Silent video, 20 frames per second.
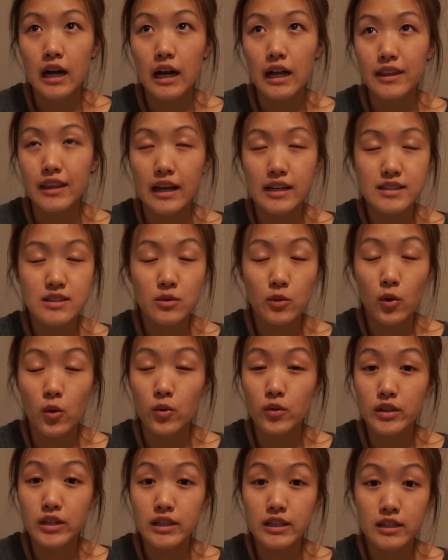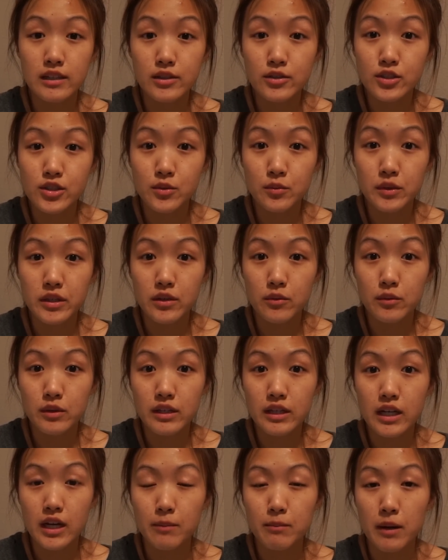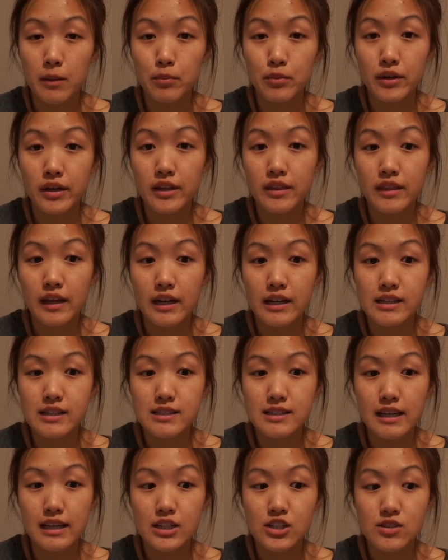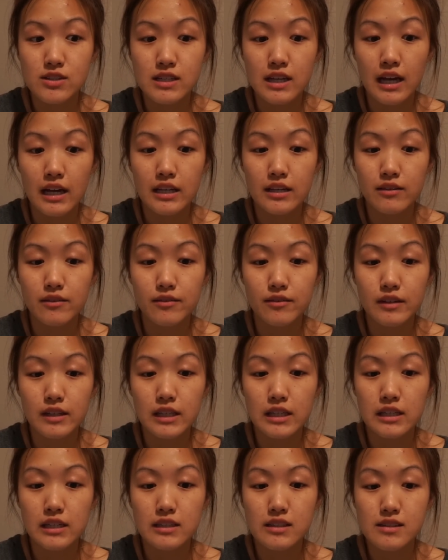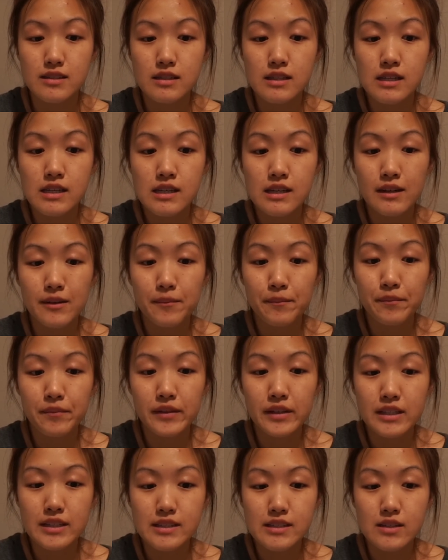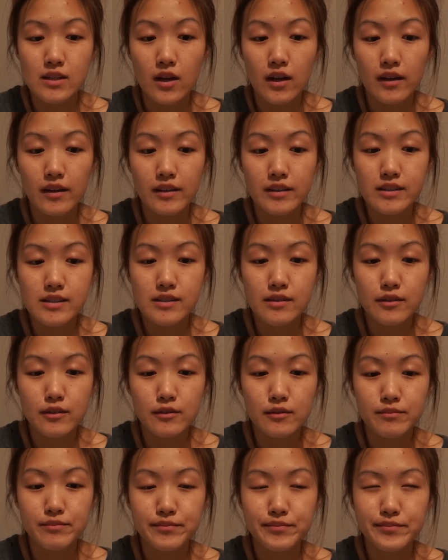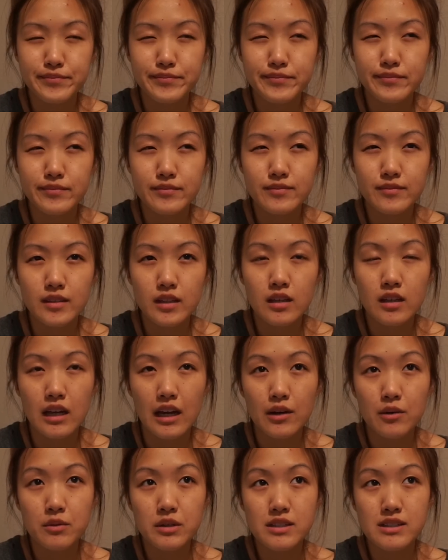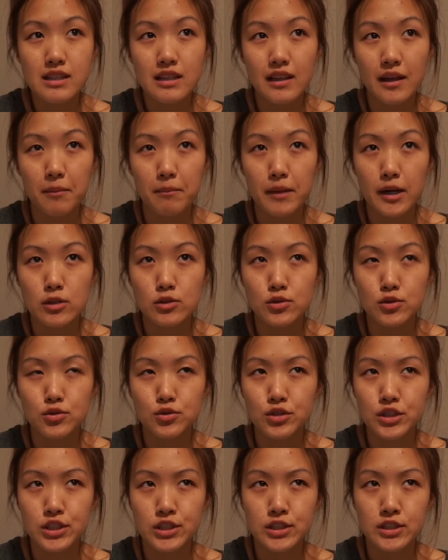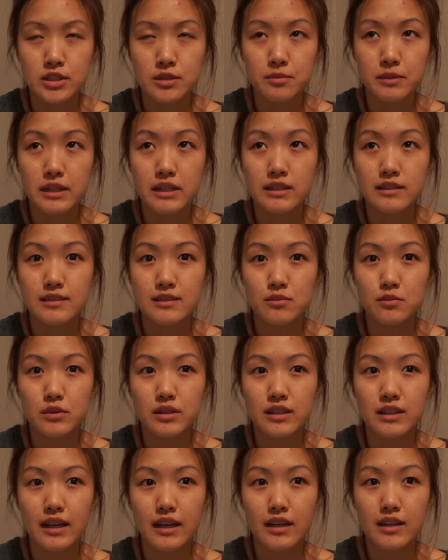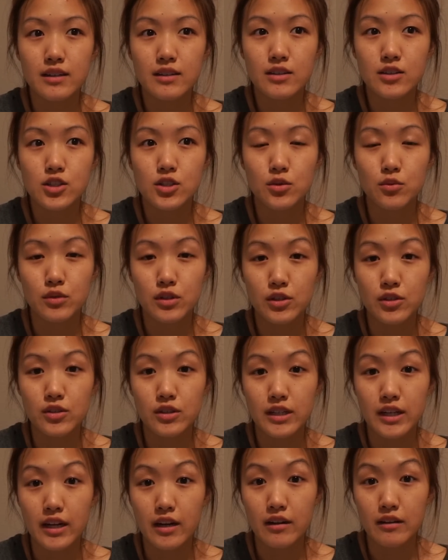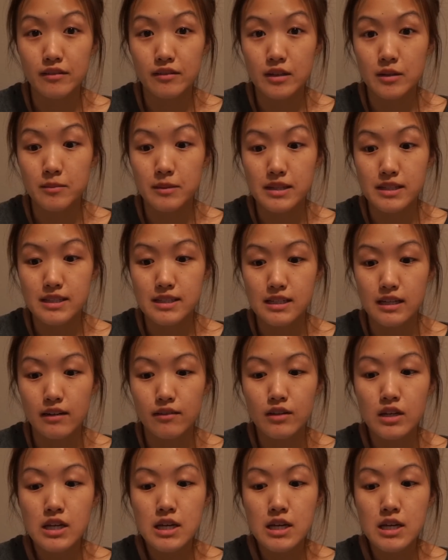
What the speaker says: that's the only conclusion we can really come up with, that he's like just kind of he's not, I don't want to say like malnutritioned, because we like took really good care of him and stuff,